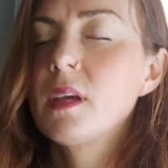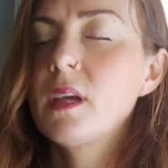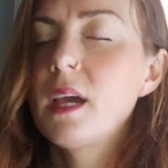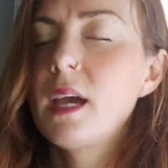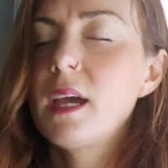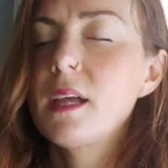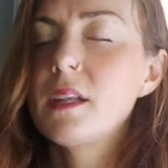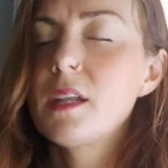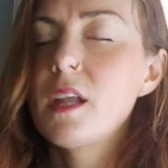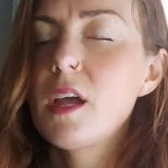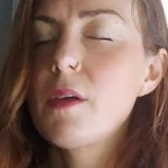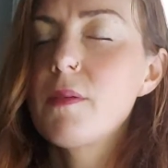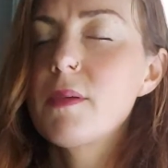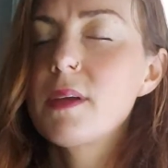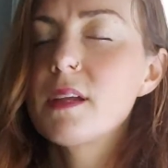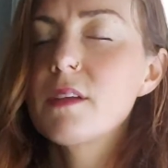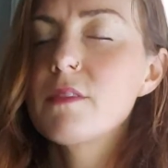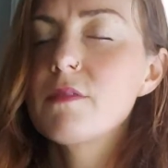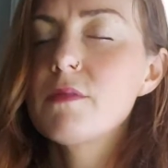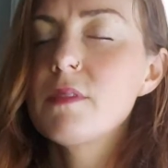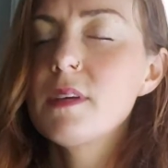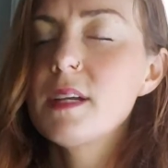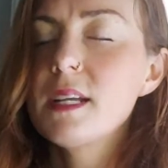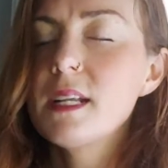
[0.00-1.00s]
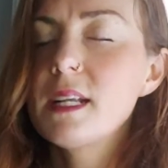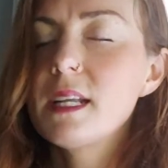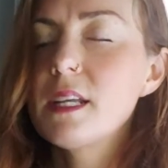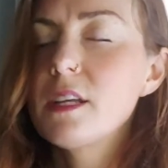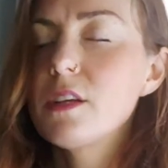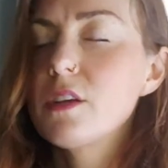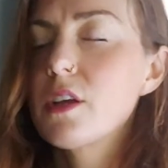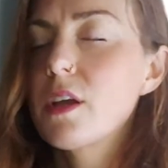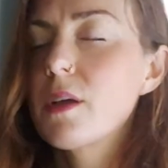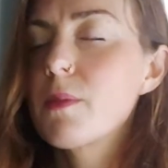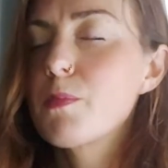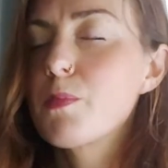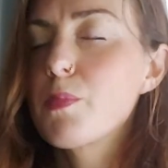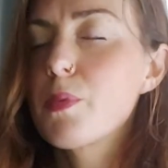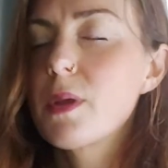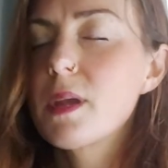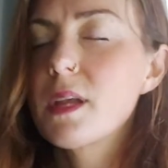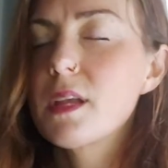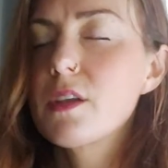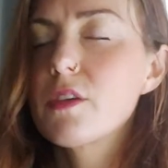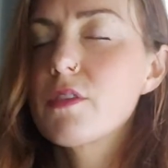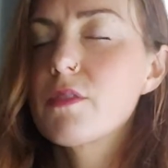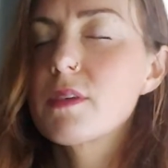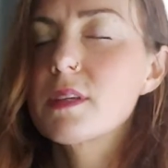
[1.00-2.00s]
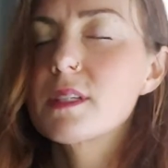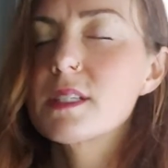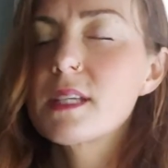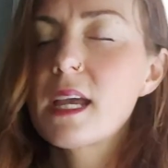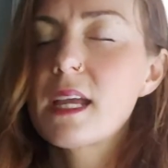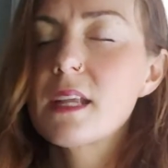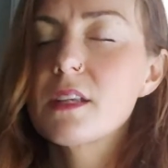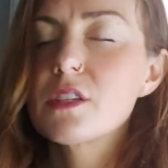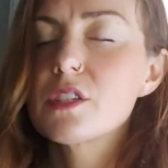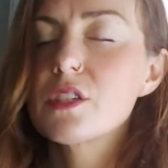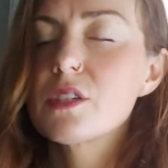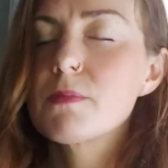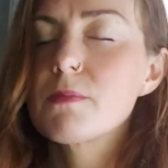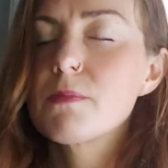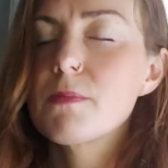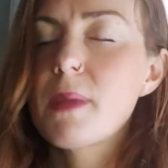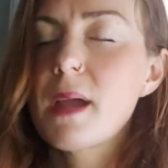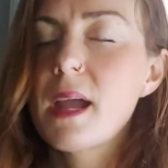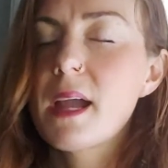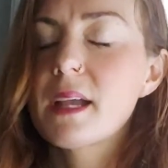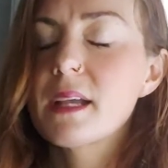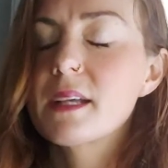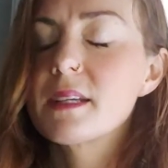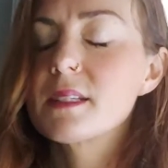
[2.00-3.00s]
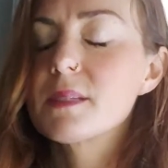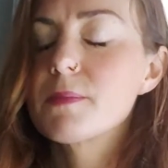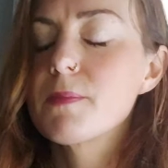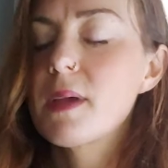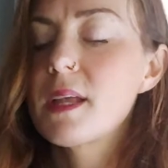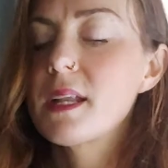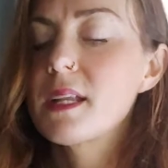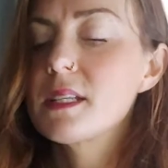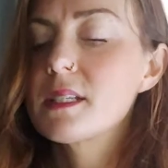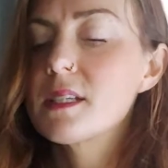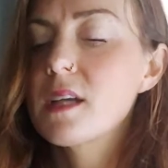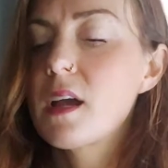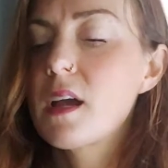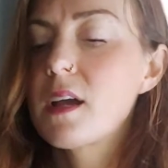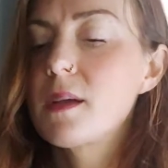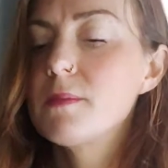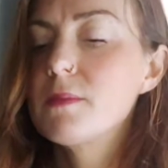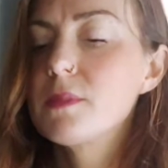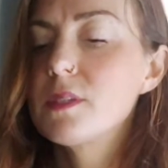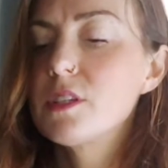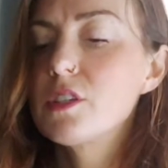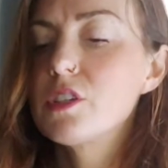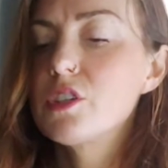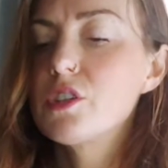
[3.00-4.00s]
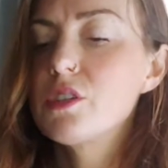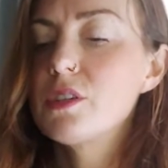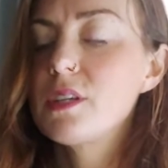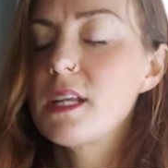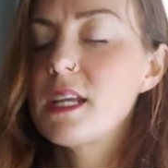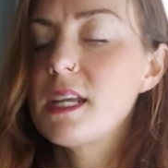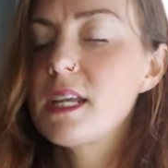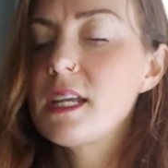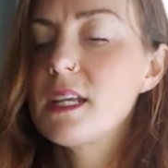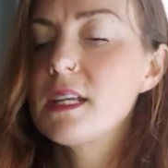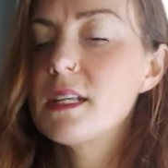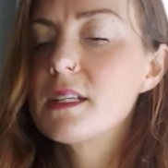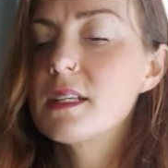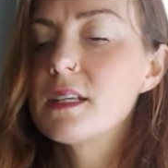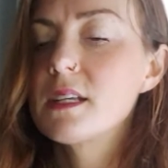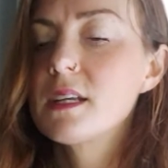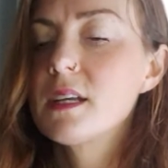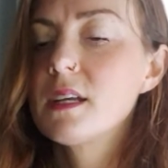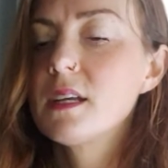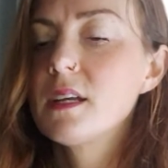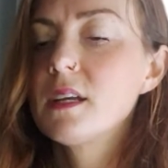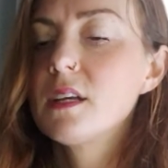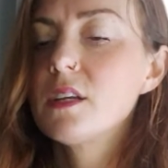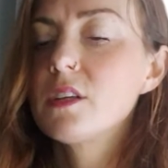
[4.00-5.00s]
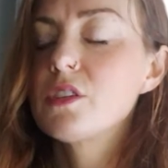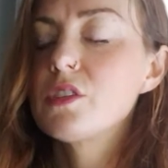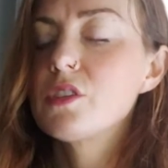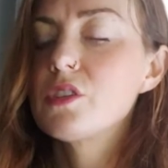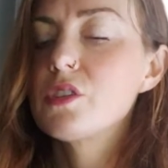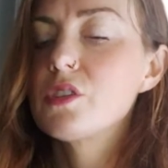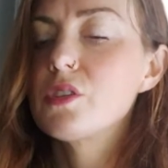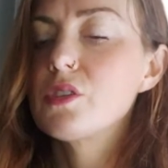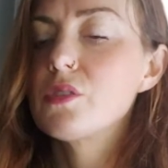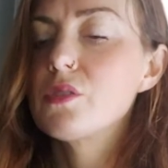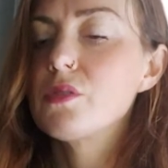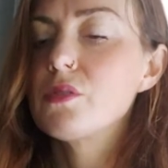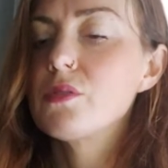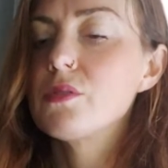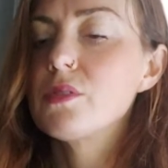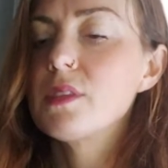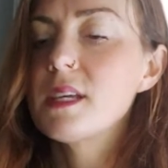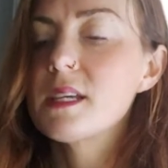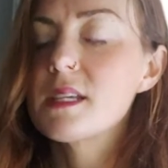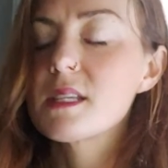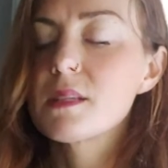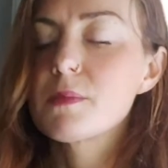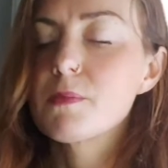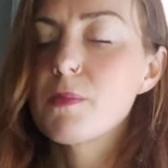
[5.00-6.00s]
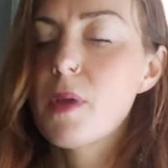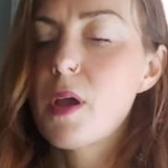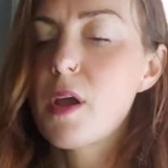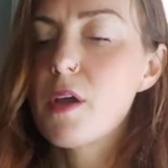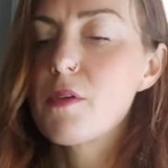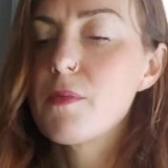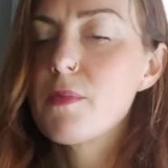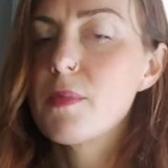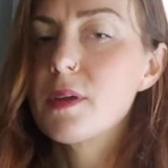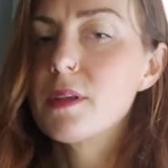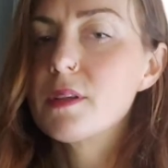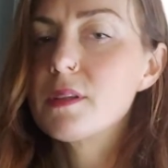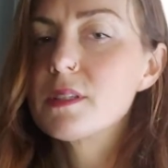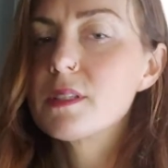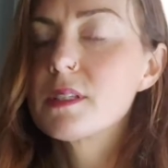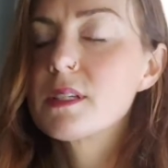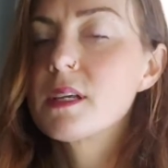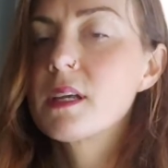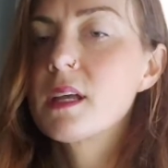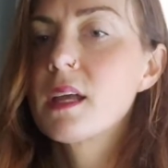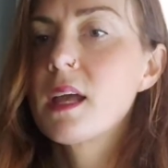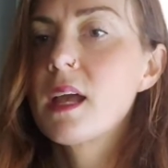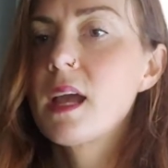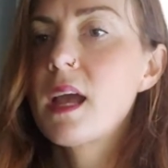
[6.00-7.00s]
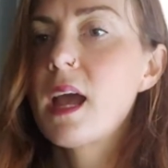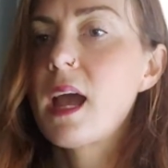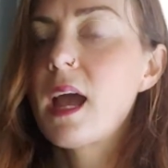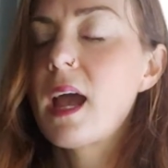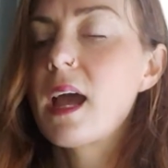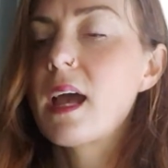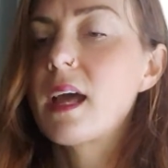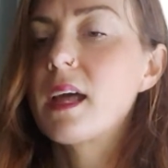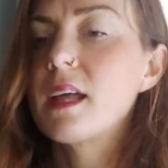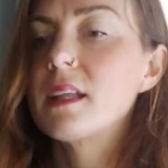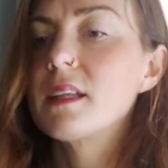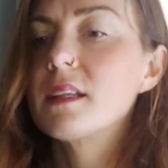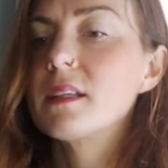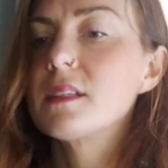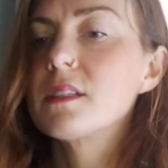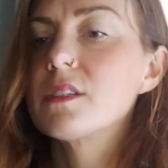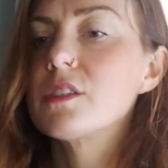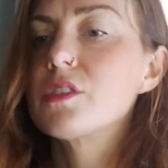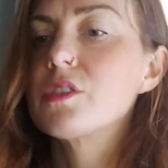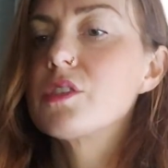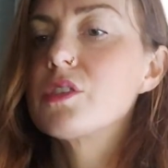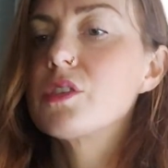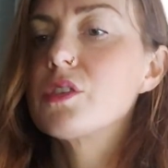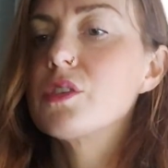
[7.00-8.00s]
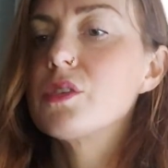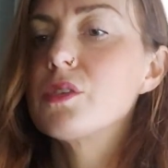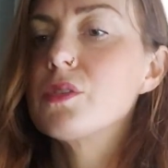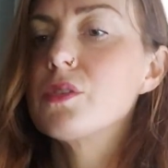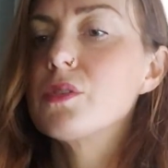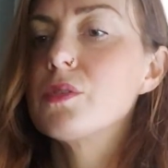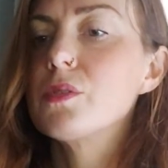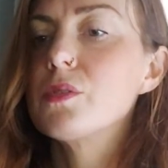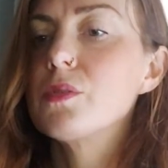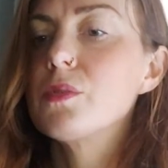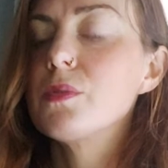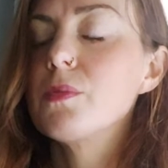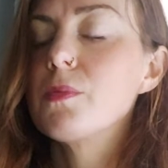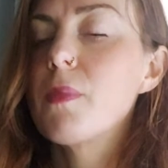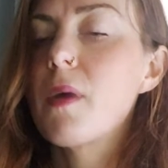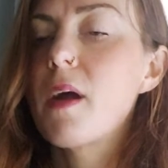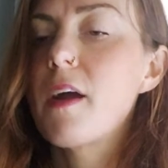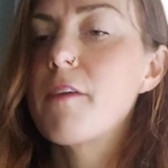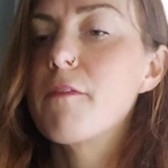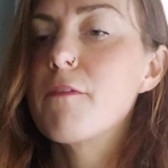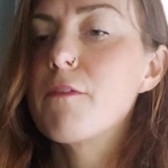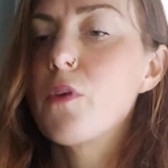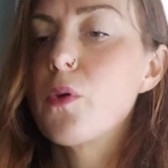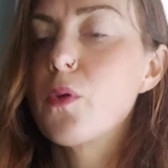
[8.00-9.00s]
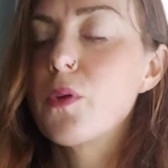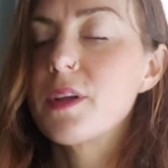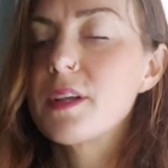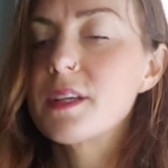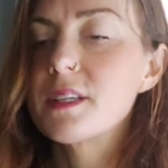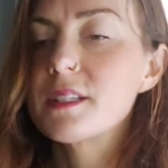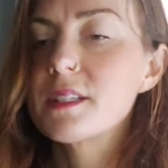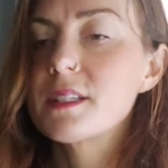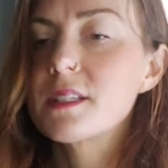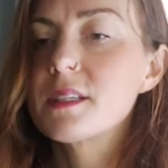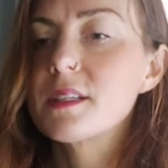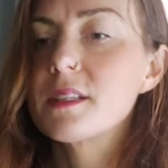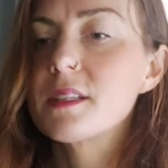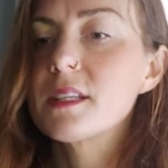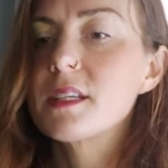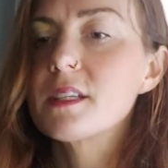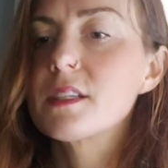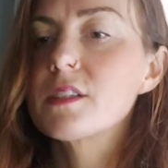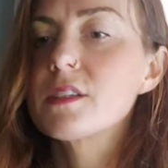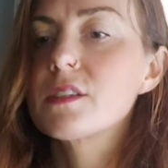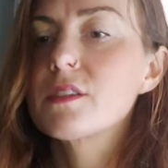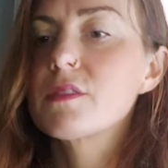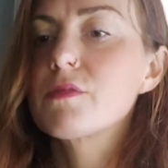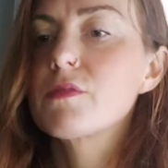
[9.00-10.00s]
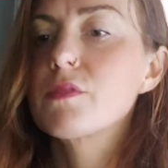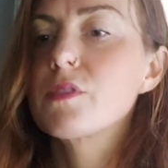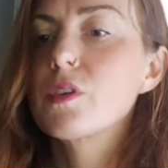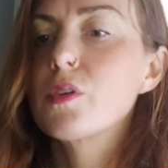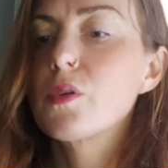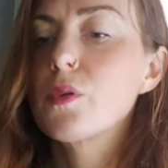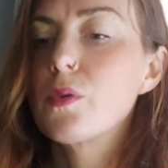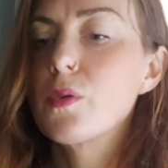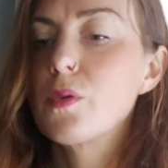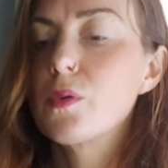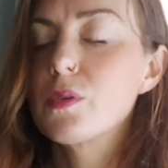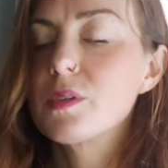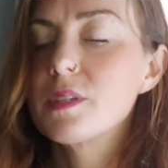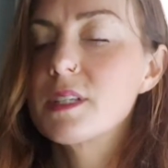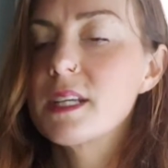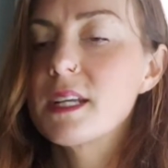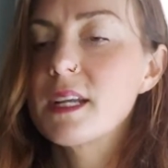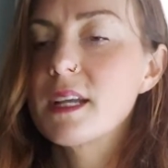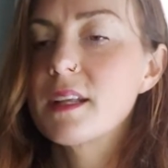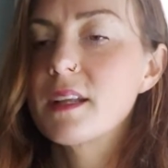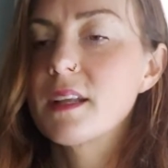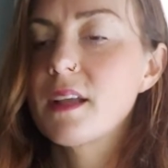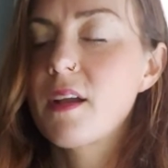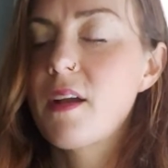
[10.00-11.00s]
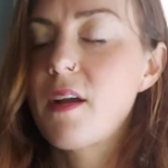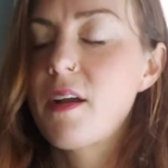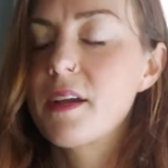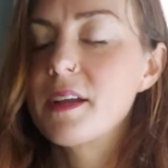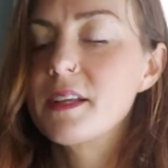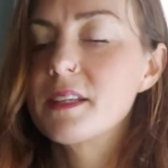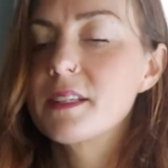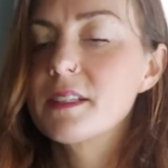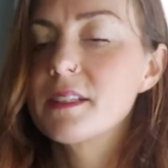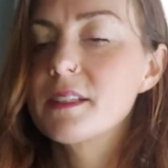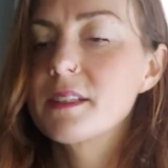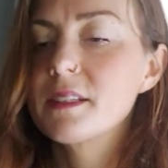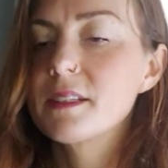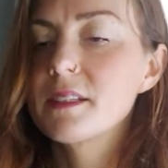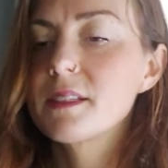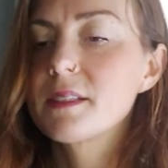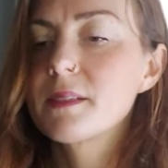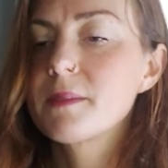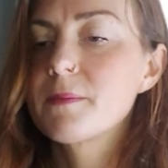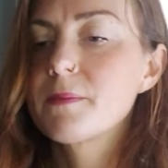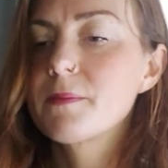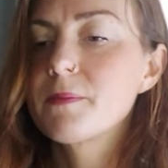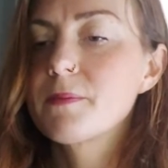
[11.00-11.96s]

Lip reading: and knowing really you can bring your attention back as many times as you need to this moment and to my voice and this recording and guidance.